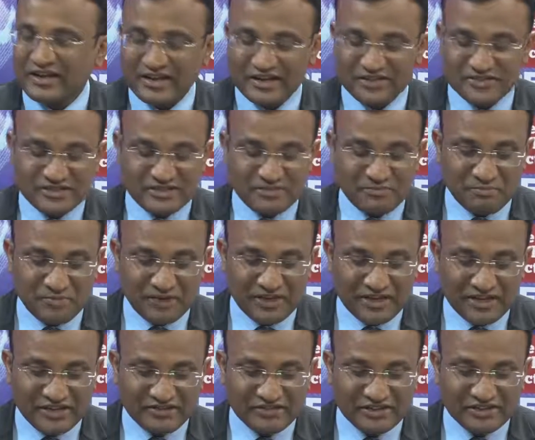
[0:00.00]
I shall
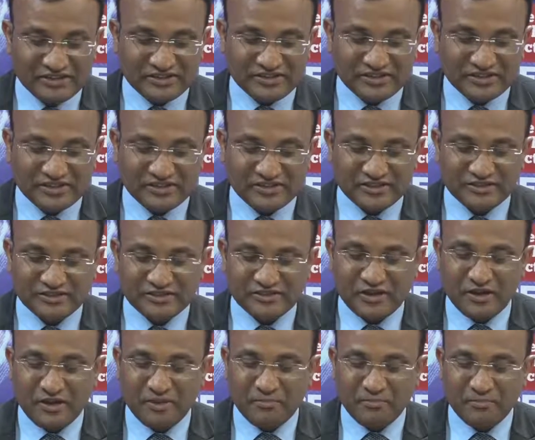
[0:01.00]
begin with
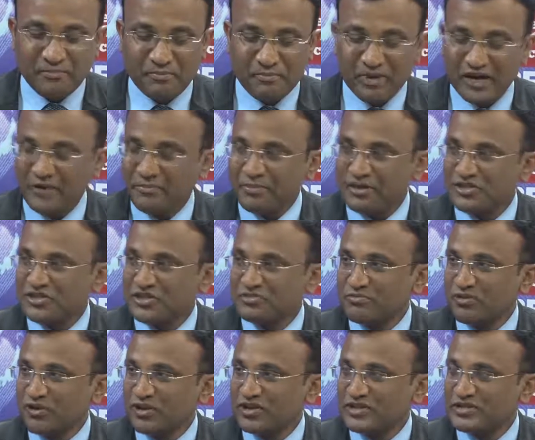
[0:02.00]
the blood pressure
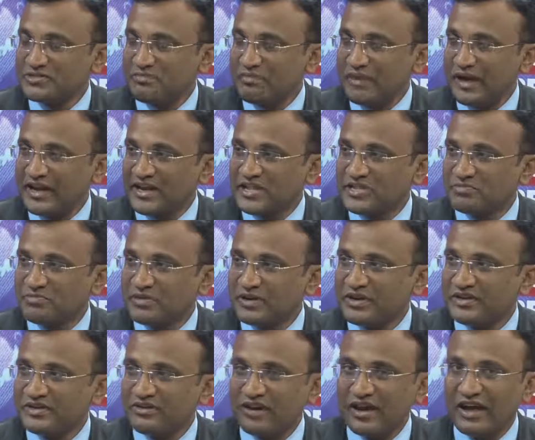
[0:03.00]

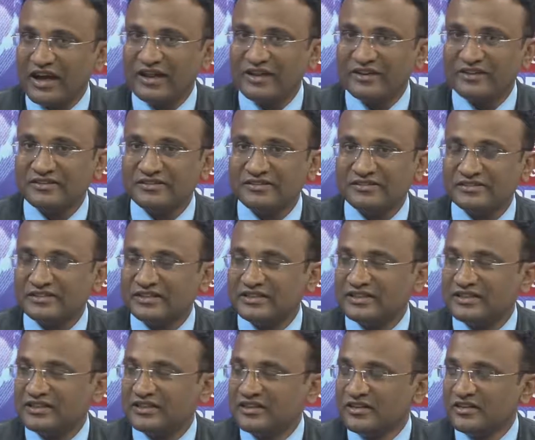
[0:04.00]
management and
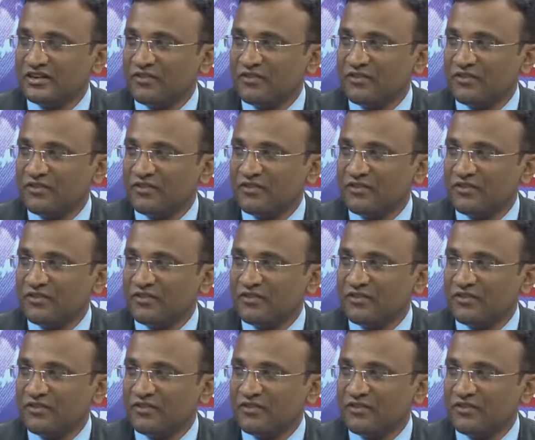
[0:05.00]
the